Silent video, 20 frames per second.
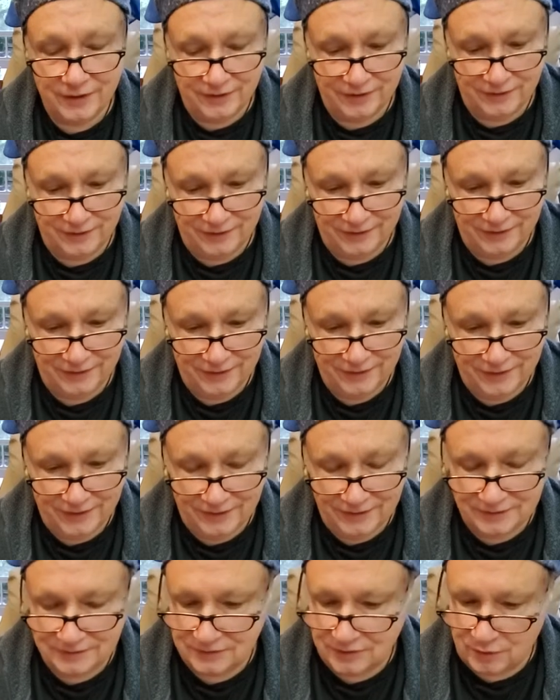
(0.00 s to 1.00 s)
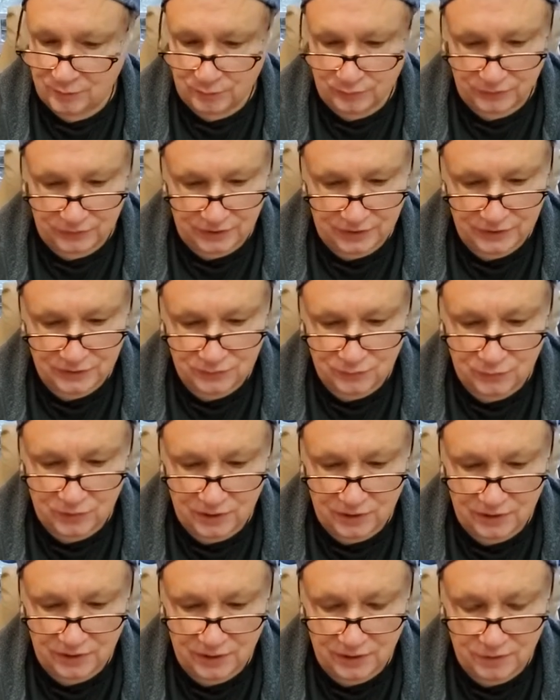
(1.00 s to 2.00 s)
It's a couple days away
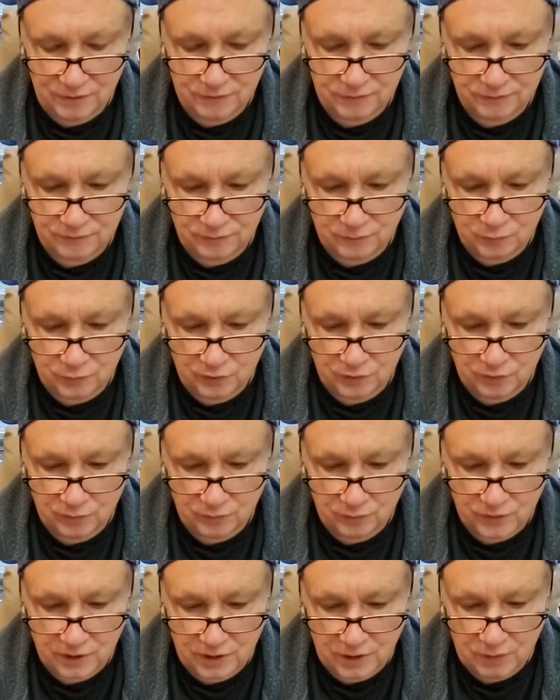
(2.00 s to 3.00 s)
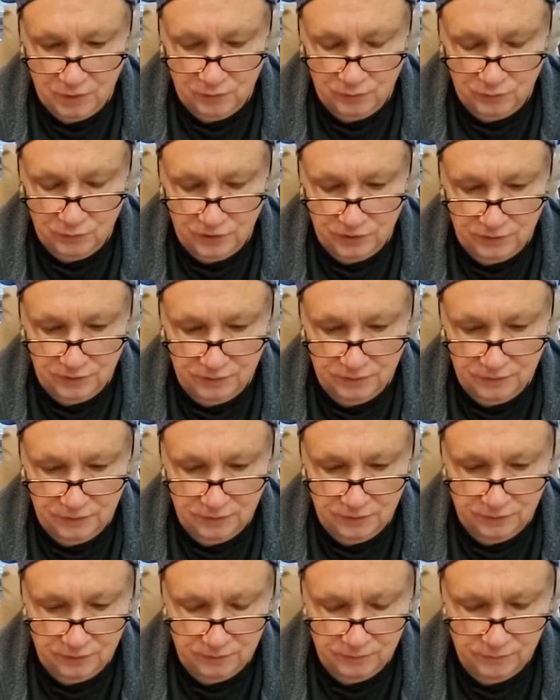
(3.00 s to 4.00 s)
now from where how I'm reading
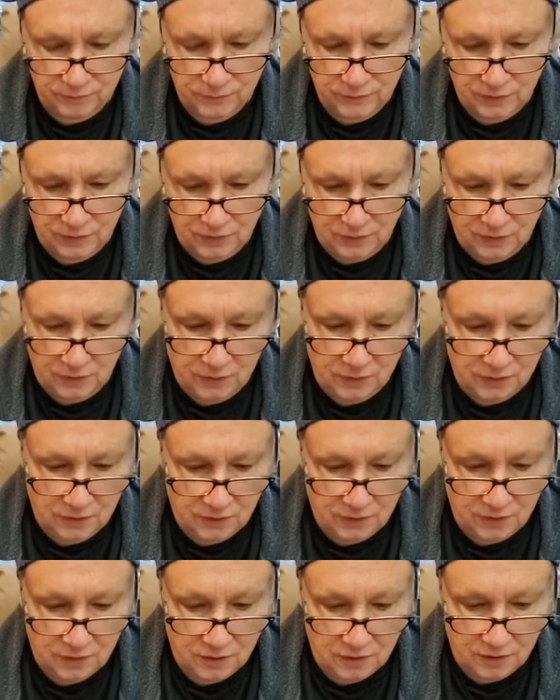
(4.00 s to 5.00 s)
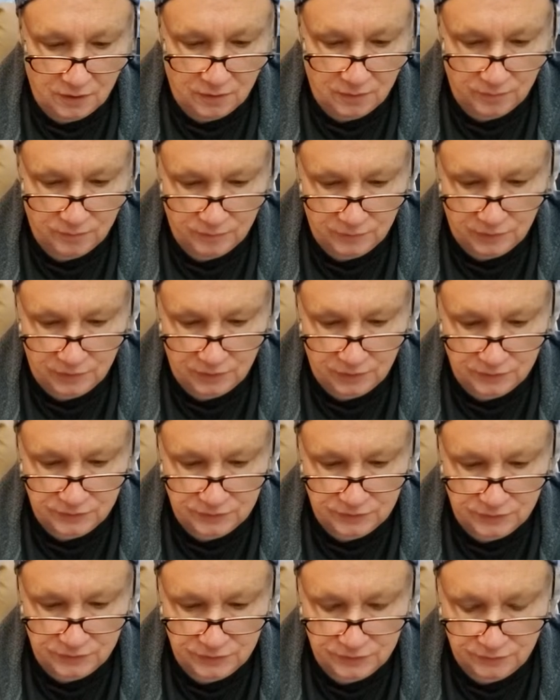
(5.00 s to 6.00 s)
here. And it's
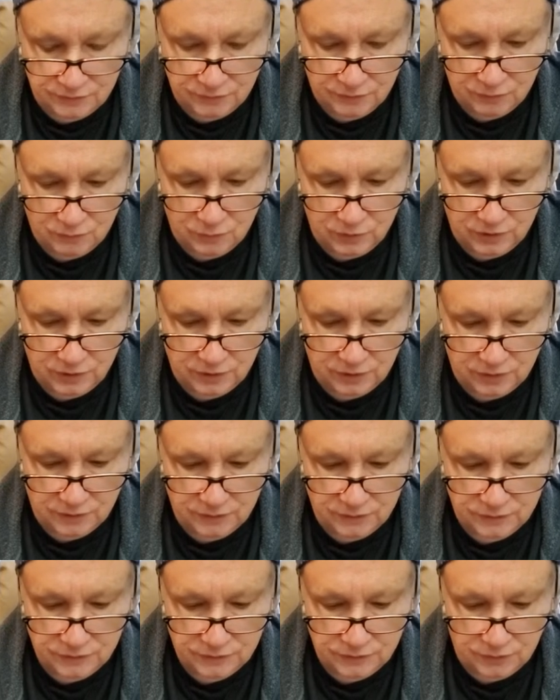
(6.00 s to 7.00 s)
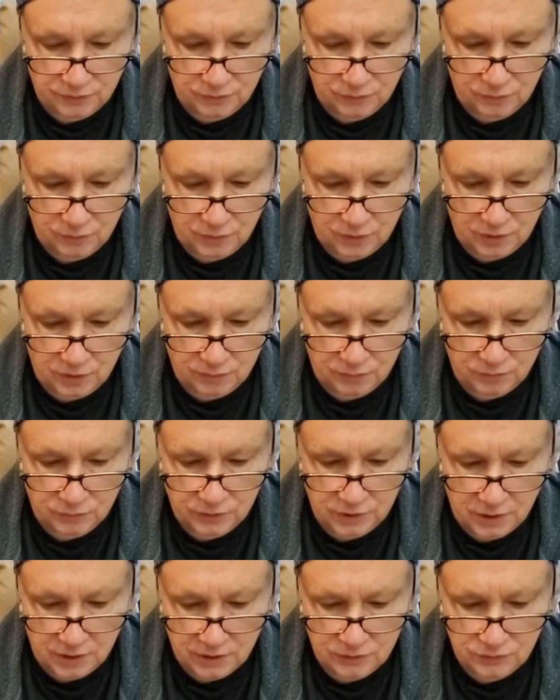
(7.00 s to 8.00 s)
this very weekend, so we'll
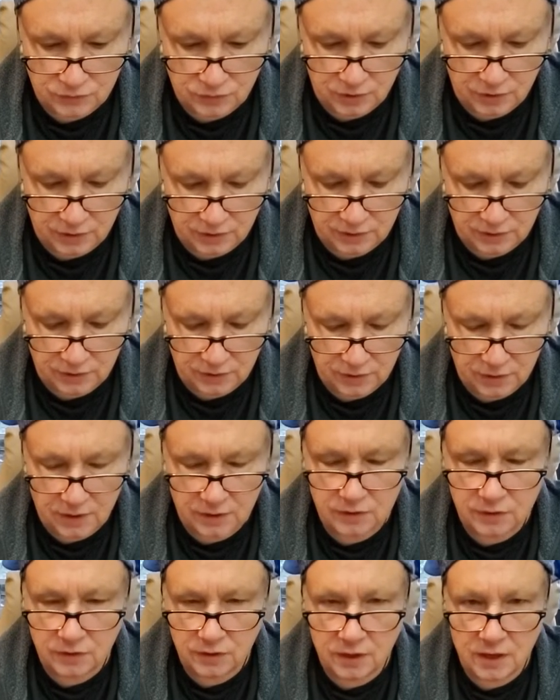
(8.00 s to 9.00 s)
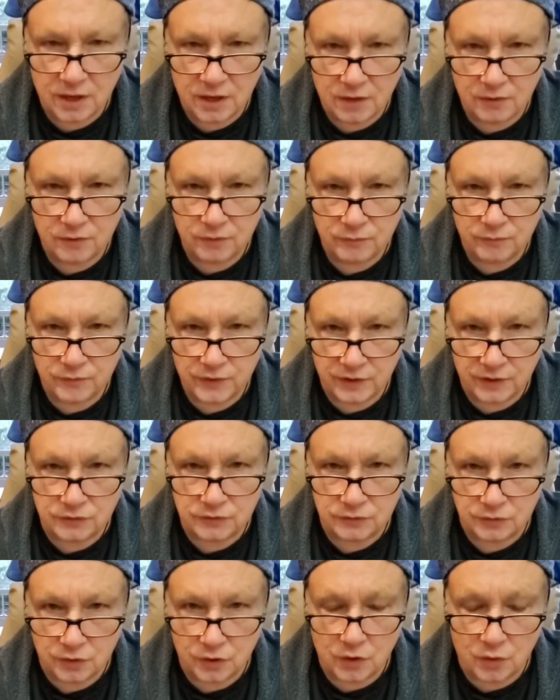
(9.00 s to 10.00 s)
kind of try to get an idea how things are
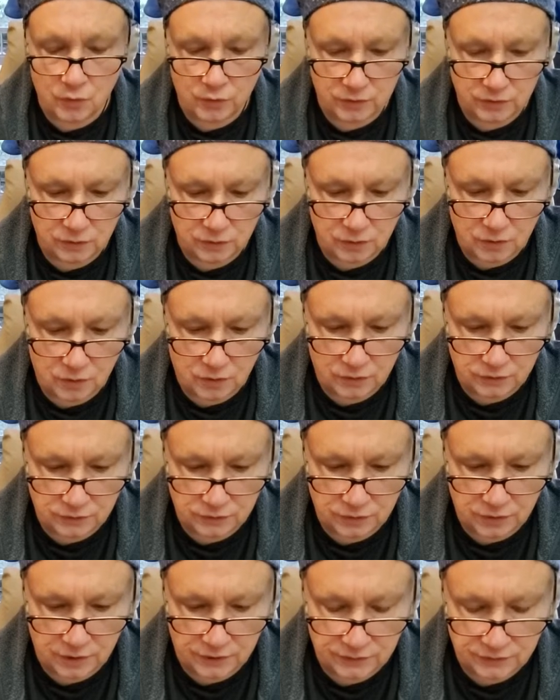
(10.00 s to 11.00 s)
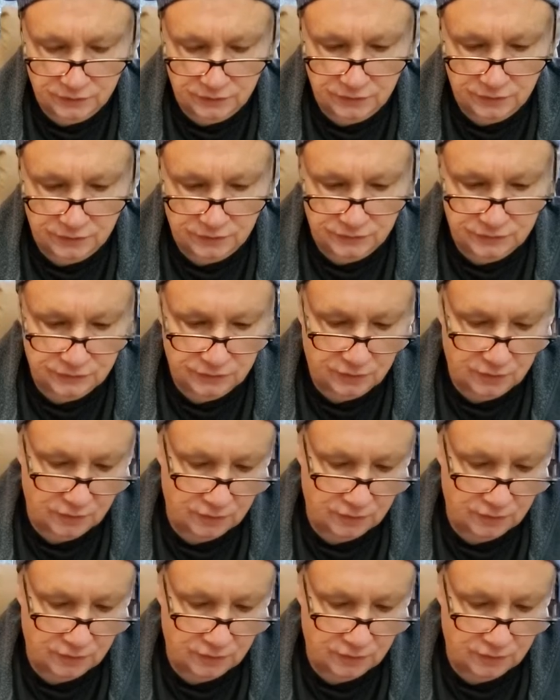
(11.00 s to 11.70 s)
going along the lines of this